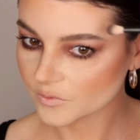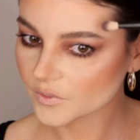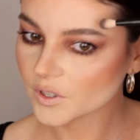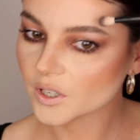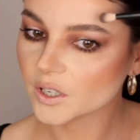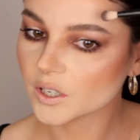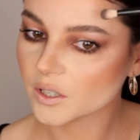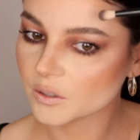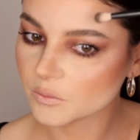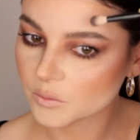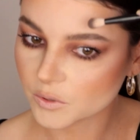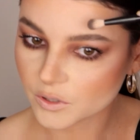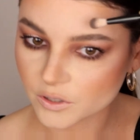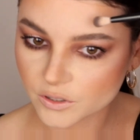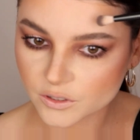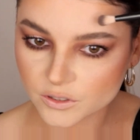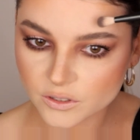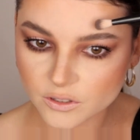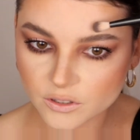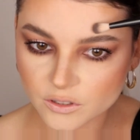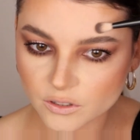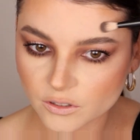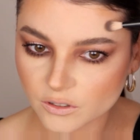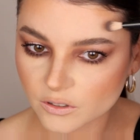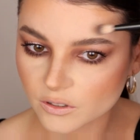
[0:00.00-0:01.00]
I'm
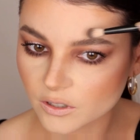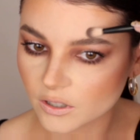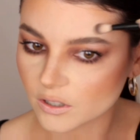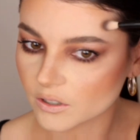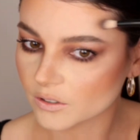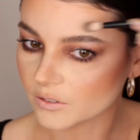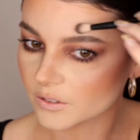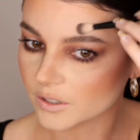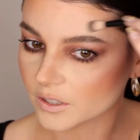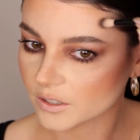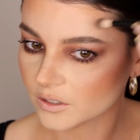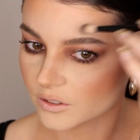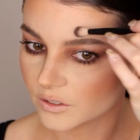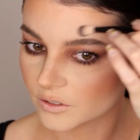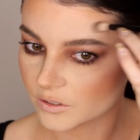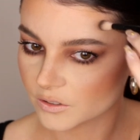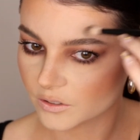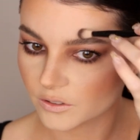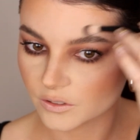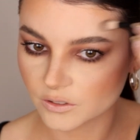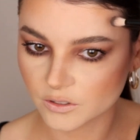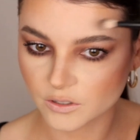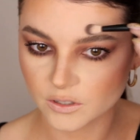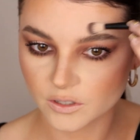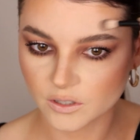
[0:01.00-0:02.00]
also going to
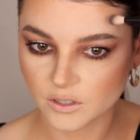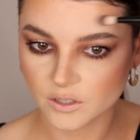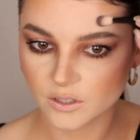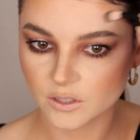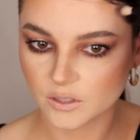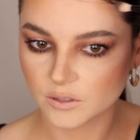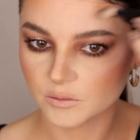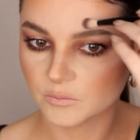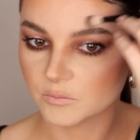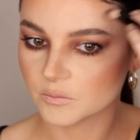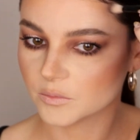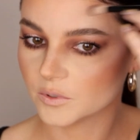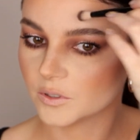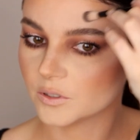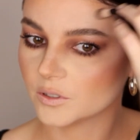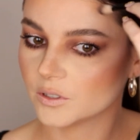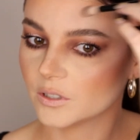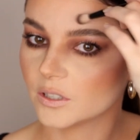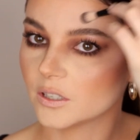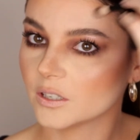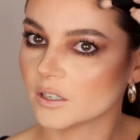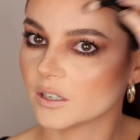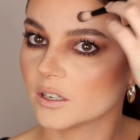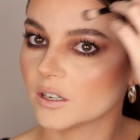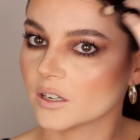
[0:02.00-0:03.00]
put
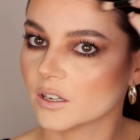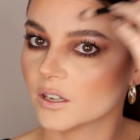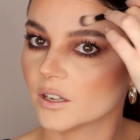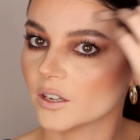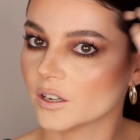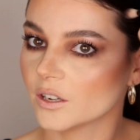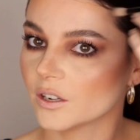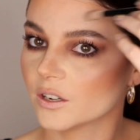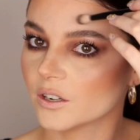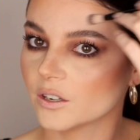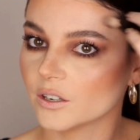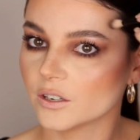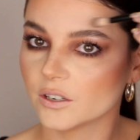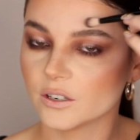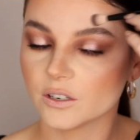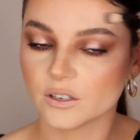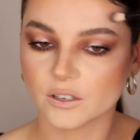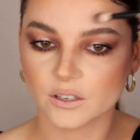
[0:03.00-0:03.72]
it here